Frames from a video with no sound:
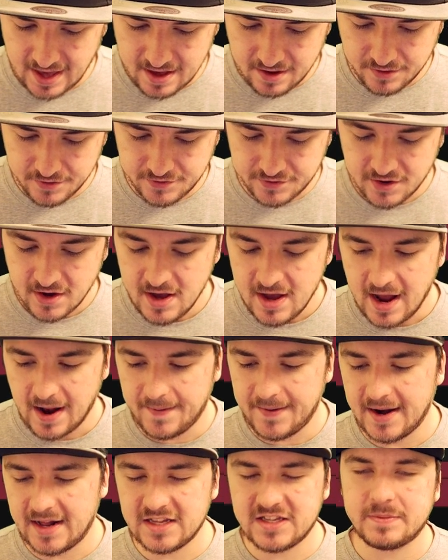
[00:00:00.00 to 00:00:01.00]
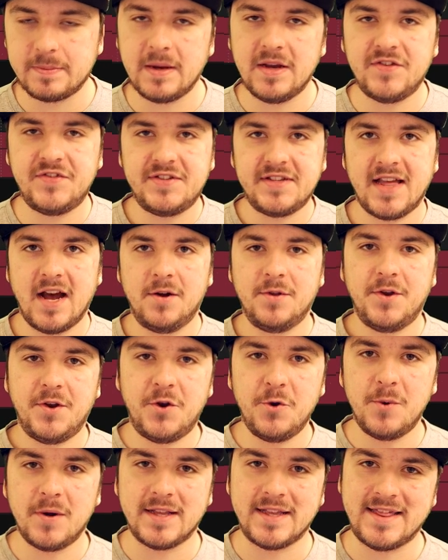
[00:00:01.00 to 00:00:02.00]
else. And that's basically how to
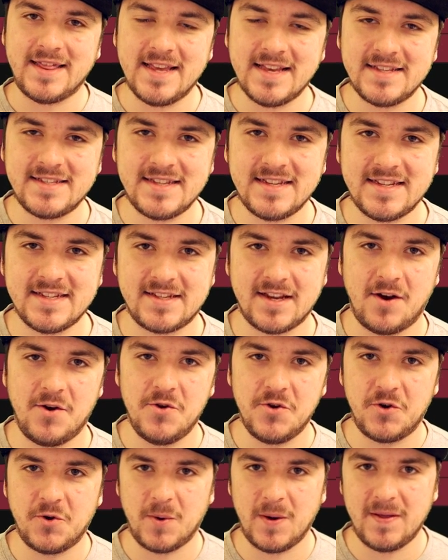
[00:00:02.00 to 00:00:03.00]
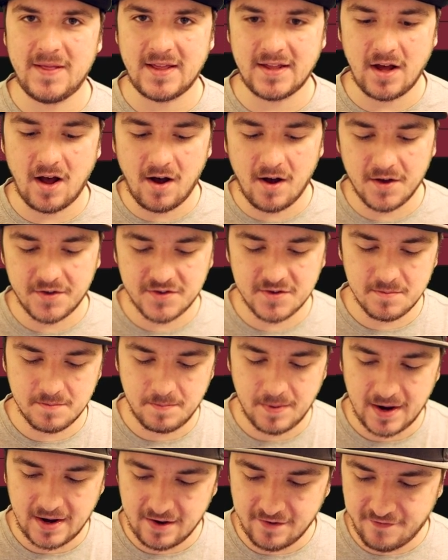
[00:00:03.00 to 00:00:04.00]
do it. This is how you create that awesome
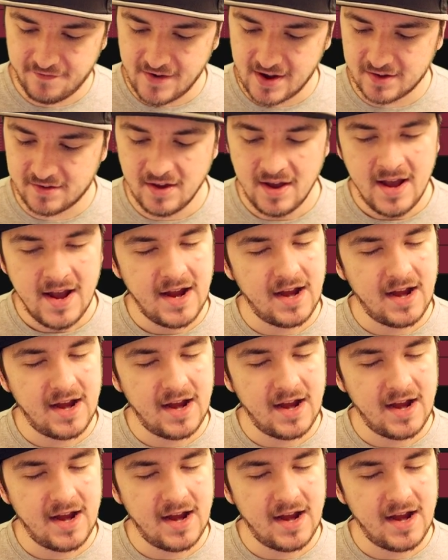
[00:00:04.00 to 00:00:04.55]
paint effect.